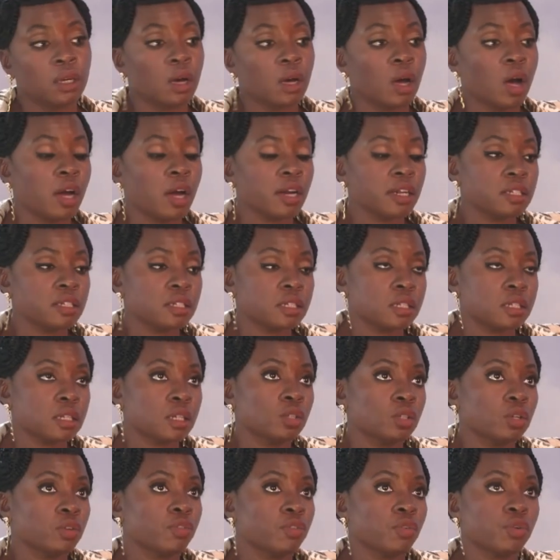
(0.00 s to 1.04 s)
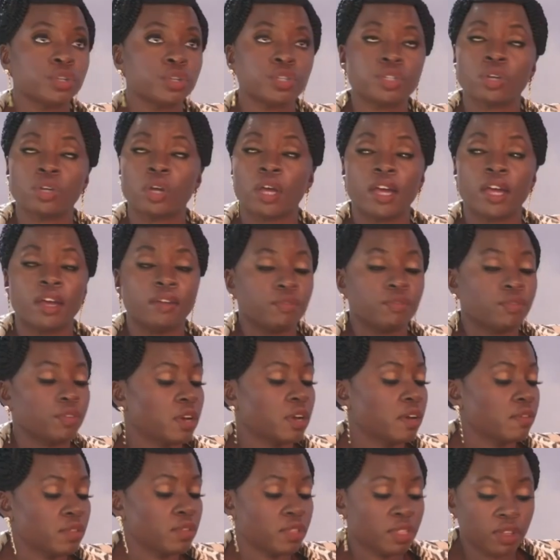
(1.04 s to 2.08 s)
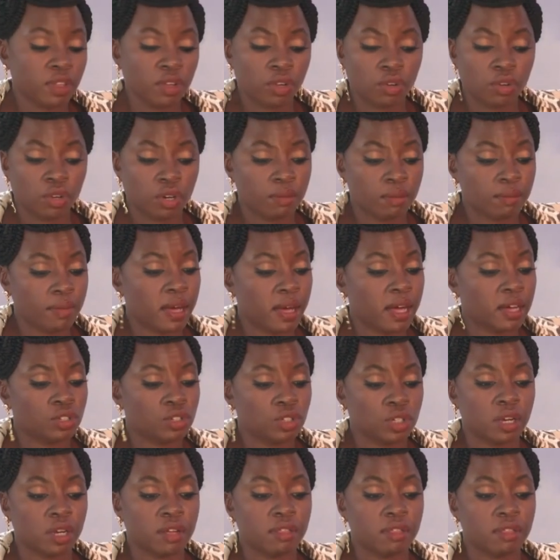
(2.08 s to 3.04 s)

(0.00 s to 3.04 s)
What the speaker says: Audiences can look forward to everything you can imagine.